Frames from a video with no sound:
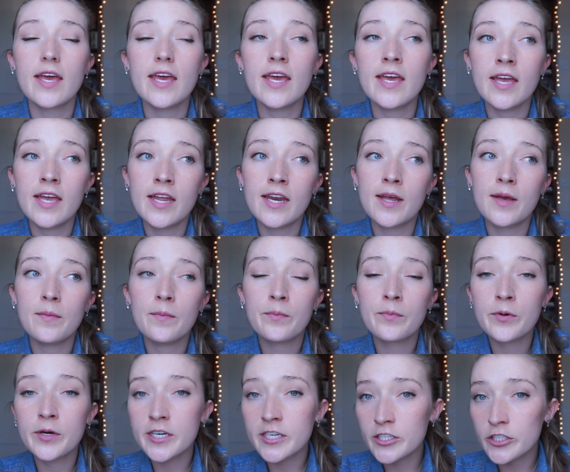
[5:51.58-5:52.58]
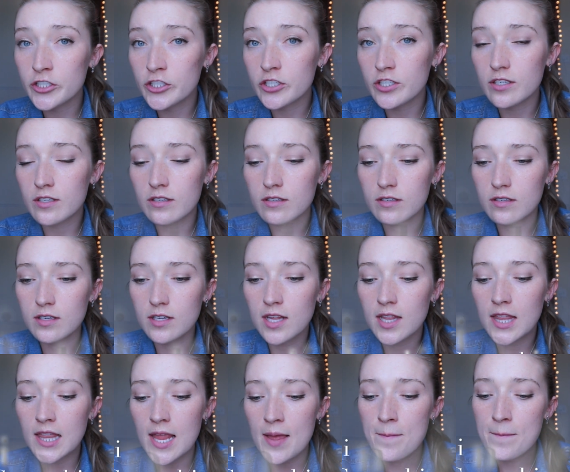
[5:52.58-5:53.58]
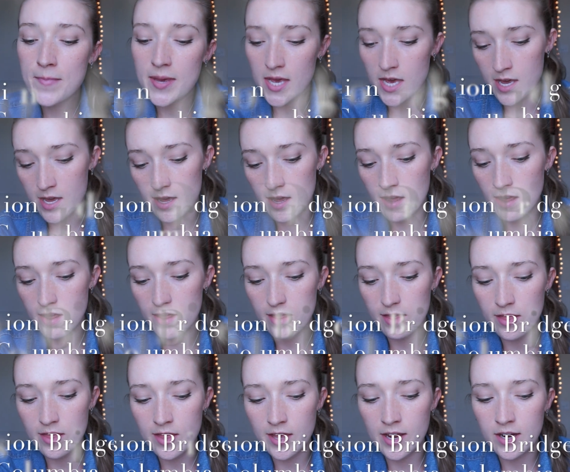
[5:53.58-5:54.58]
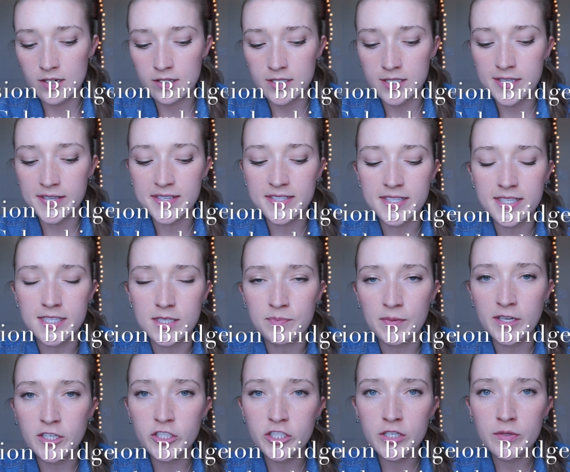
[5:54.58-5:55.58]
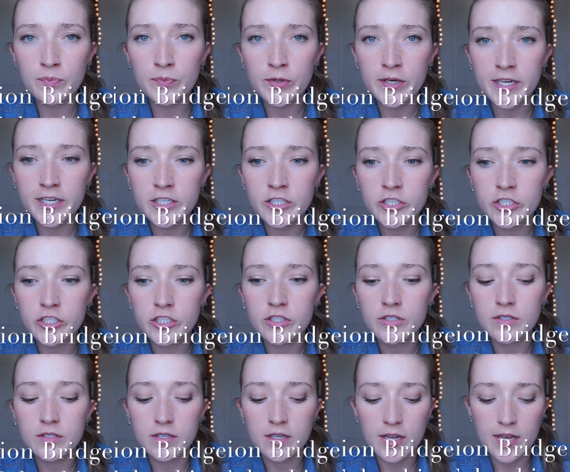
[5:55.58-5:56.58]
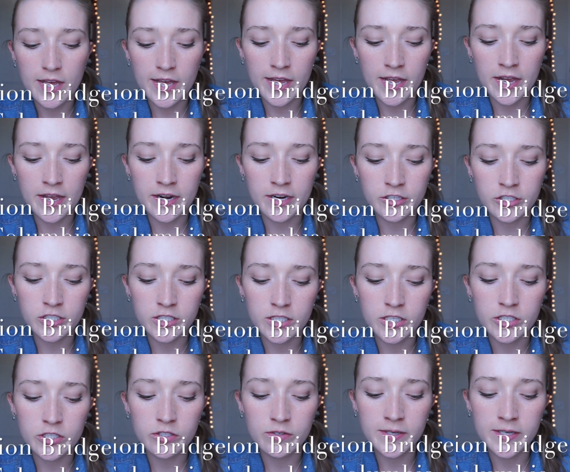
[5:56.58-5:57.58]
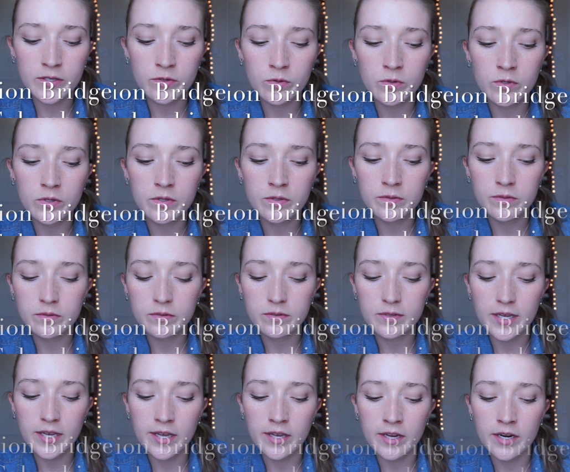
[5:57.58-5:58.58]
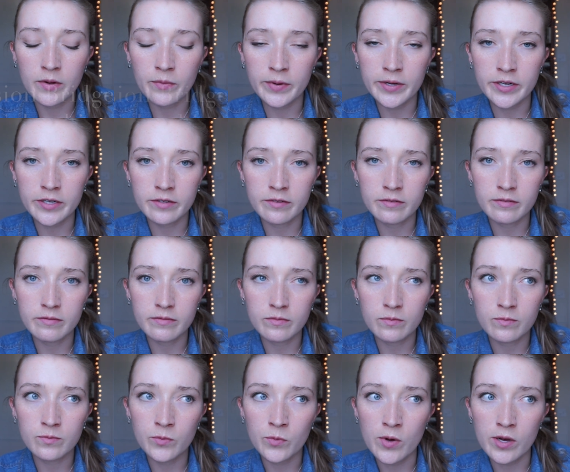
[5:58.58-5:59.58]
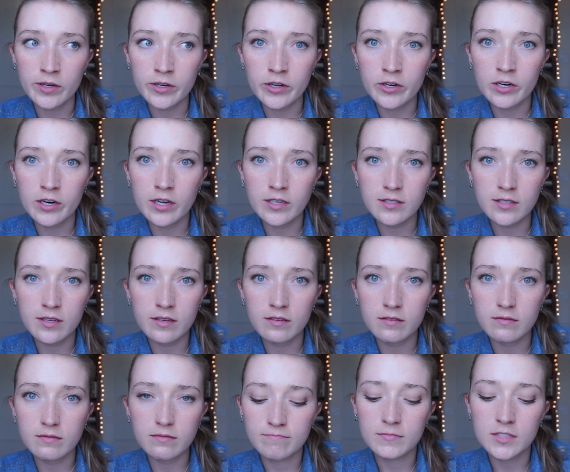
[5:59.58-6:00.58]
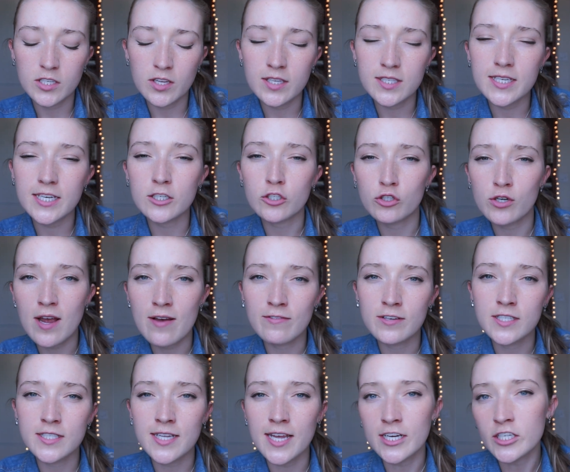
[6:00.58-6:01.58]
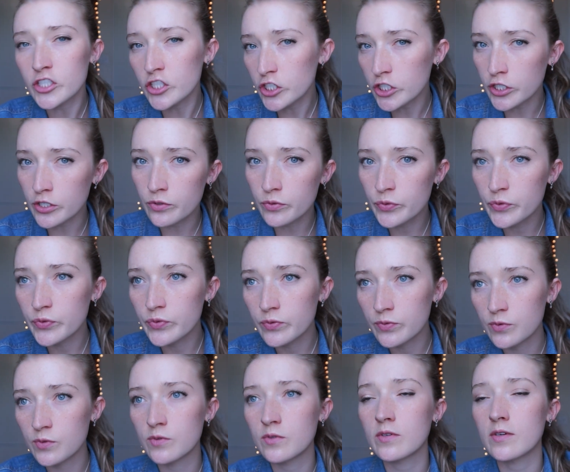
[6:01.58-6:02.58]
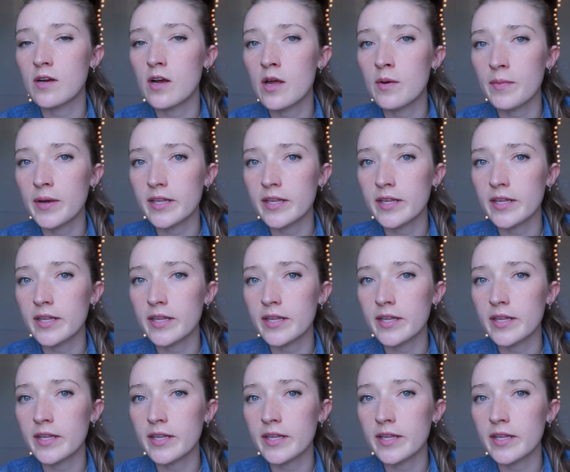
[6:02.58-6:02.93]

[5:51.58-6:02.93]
In British Columbia, there's the suspension bridge, and it just looks very cool, and I want to walk across it. So that's like travel slash do on